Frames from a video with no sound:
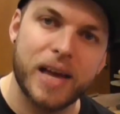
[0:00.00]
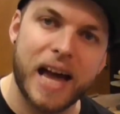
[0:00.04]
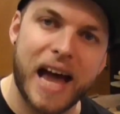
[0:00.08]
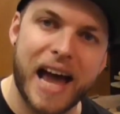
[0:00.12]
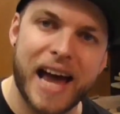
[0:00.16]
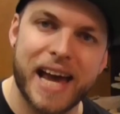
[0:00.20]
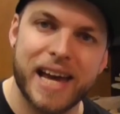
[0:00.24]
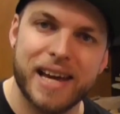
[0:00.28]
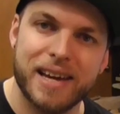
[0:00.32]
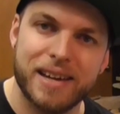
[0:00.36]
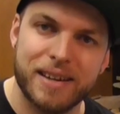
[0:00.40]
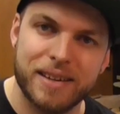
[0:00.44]

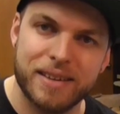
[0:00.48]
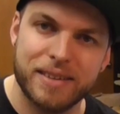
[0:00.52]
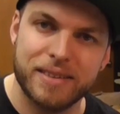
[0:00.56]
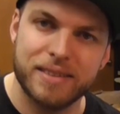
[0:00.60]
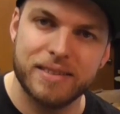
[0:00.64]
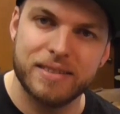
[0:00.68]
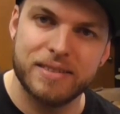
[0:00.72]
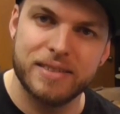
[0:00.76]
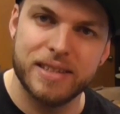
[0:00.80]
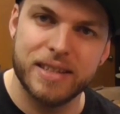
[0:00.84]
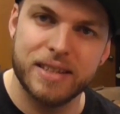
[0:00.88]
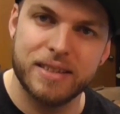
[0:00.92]
A,
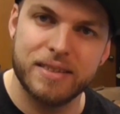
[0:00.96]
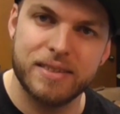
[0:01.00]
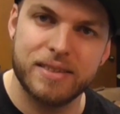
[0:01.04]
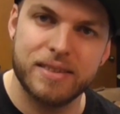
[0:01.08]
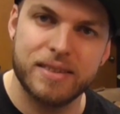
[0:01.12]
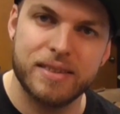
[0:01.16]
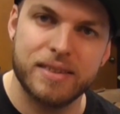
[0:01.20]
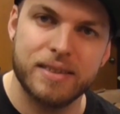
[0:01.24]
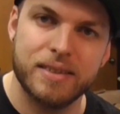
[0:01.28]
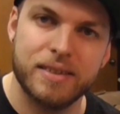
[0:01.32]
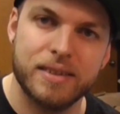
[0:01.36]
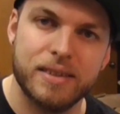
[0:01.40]
the
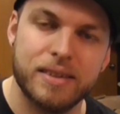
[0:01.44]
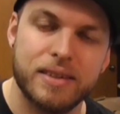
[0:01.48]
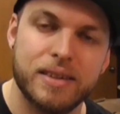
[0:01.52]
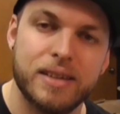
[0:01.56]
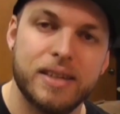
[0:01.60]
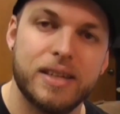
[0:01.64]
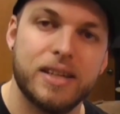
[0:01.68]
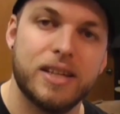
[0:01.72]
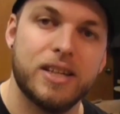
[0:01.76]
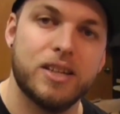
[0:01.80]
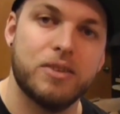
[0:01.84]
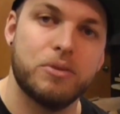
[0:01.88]
6th,
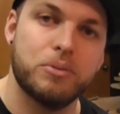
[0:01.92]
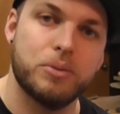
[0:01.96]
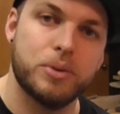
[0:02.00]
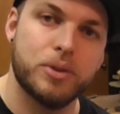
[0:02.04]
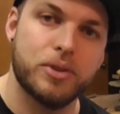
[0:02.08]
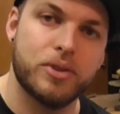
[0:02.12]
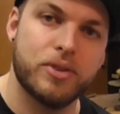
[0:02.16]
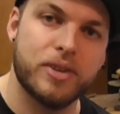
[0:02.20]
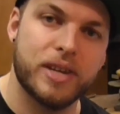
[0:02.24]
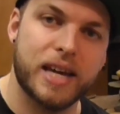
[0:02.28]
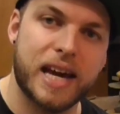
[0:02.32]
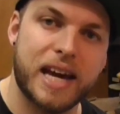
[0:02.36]

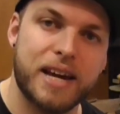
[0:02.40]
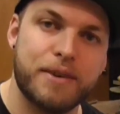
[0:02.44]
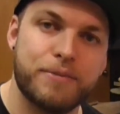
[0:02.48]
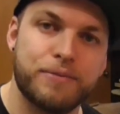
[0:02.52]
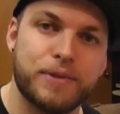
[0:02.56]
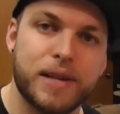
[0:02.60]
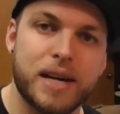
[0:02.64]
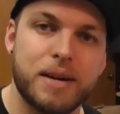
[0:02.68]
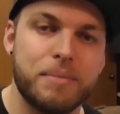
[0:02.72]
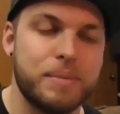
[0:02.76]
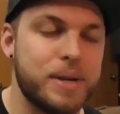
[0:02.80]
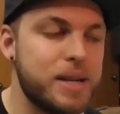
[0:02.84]
goes to the A
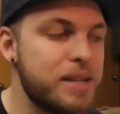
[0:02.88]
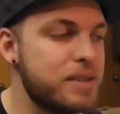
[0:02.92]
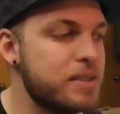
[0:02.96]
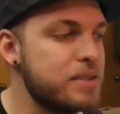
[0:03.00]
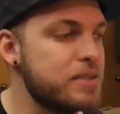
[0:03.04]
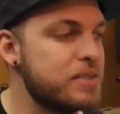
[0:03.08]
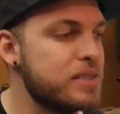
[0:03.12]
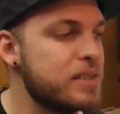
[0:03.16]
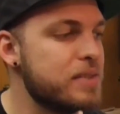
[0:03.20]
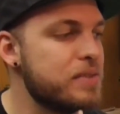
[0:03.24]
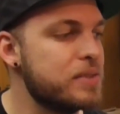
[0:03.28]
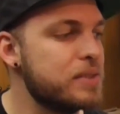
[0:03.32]
flat
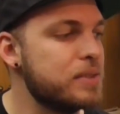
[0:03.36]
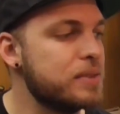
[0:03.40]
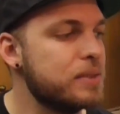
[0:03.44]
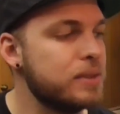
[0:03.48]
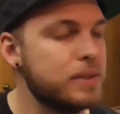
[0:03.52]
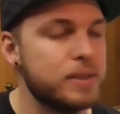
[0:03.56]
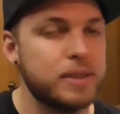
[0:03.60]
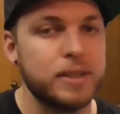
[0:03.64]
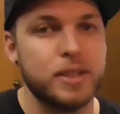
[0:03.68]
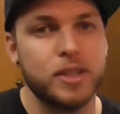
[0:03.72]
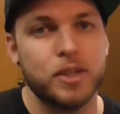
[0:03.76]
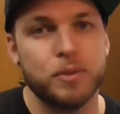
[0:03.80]
major 7,
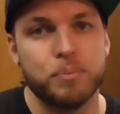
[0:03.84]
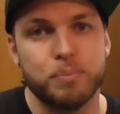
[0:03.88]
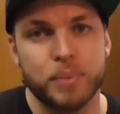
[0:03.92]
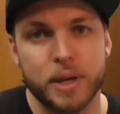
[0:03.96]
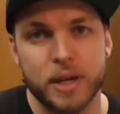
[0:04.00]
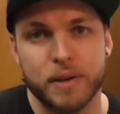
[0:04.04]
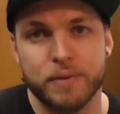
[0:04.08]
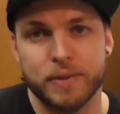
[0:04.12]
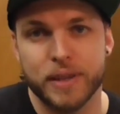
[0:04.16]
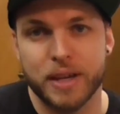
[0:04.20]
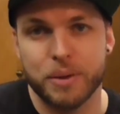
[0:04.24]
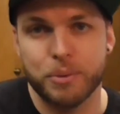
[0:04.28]

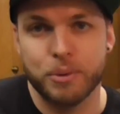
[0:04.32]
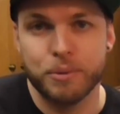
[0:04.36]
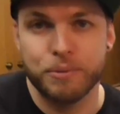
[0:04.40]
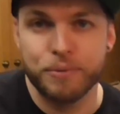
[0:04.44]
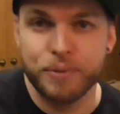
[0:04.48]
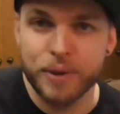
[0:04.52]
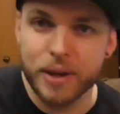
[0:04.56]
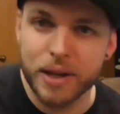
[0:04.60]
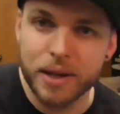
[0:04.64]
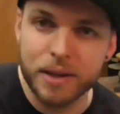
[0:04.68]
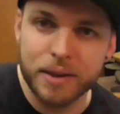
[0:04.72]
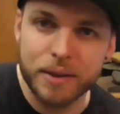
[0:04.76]
B flat will
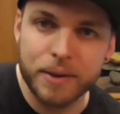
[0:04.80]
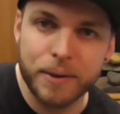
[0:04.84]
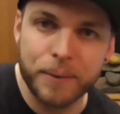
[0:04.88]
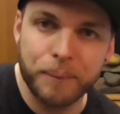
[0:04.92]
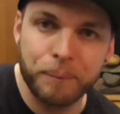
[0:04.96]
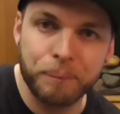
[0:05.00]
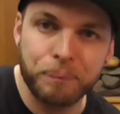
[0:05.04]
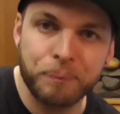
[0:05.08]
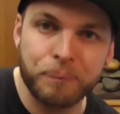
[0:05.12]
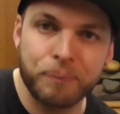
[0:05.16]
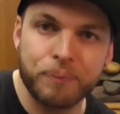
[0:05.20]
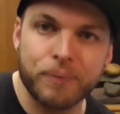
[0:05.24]
fit.
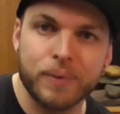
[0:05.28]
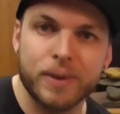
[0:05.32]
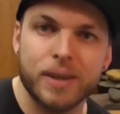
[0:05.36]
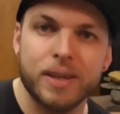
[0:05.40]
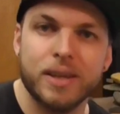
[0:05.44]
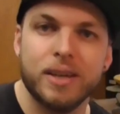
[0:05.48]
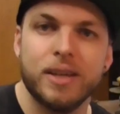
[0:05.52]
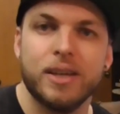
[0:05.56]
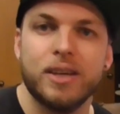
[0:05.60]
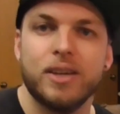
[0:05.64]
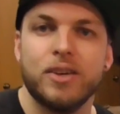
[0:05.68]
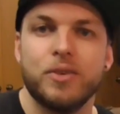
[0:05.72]

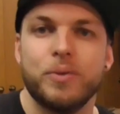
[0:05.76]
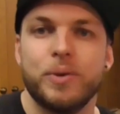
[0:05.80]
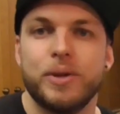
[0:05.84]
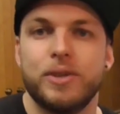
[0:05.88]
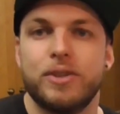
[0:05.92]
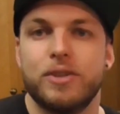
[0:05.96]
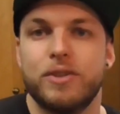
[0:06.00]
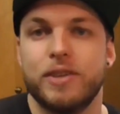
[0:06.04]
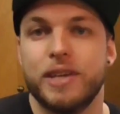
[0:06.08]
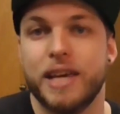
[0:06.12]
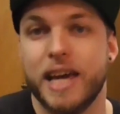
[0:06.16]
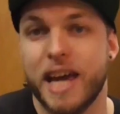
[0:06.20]

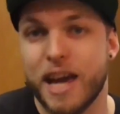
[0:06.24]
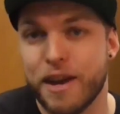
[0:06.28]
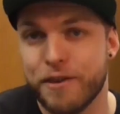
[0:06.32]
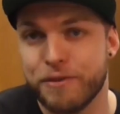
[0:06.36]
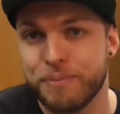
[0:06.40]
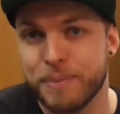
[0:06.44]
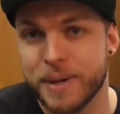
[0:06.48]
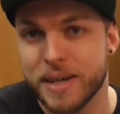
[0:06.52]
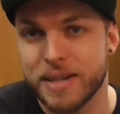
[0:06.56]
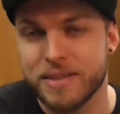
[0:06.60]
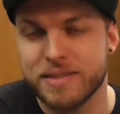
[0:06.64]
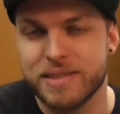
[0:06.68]
We're to the
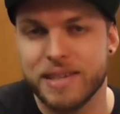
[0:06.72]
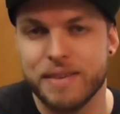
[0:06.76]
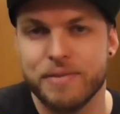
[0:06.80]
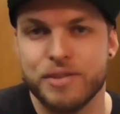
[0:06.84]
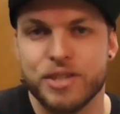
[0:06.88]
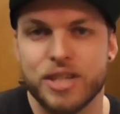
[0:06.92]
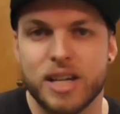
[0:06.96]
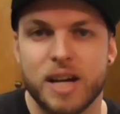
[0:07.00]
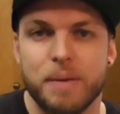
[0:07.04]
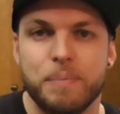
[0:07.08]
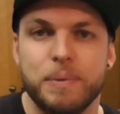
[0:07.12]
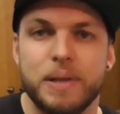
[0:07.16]
F major
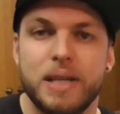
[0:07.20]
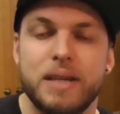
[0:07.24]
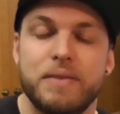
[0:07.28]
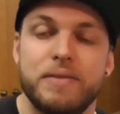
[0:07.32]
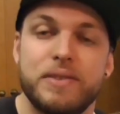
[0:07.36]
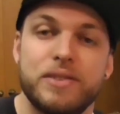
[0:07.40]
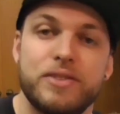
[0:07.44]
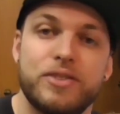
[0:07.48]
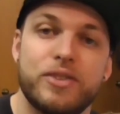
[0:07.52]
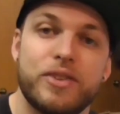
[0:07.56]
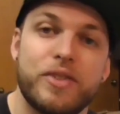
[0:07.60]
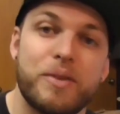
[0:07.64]
7 sharp
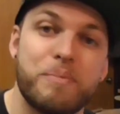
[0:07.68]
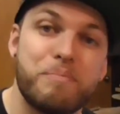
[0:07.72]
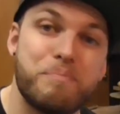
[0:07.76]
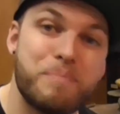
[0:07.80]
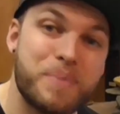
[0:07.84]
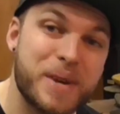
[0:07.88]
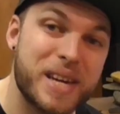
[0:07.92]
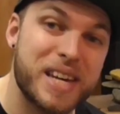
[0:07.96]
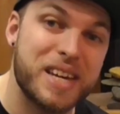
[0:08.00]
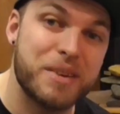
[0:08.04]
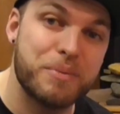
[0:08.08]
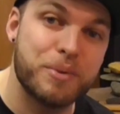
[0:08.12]
11, so the
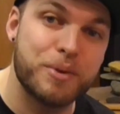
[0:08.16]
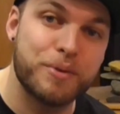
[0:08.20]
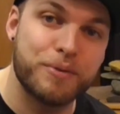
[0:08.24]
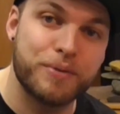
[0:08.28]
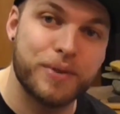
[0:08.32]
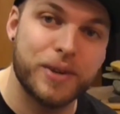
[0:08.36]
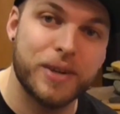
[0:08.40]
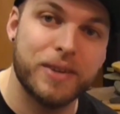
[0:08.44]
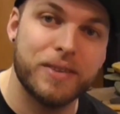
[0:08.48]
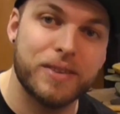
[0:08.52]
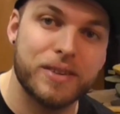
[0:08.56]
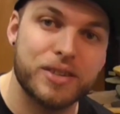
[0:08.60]
B will
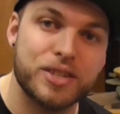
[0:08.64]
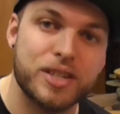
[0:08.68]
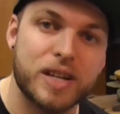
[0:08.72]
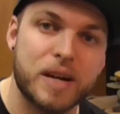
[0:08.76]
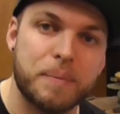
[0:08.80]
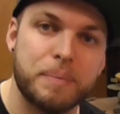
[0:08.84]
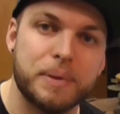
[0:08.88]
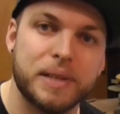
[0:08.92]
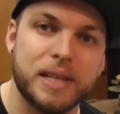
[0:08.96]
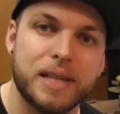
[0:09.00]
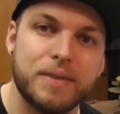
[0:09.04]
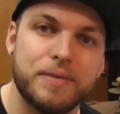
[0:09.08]
fit, the
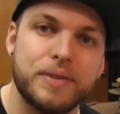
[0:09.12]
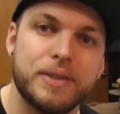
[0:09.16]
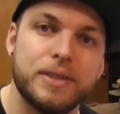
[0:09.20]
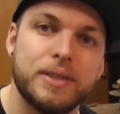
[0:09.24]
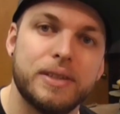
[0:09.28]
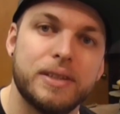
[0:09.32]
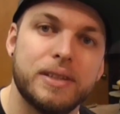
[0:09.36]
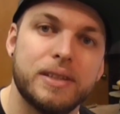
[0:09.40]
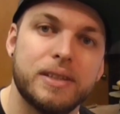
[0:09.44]
sharp 11.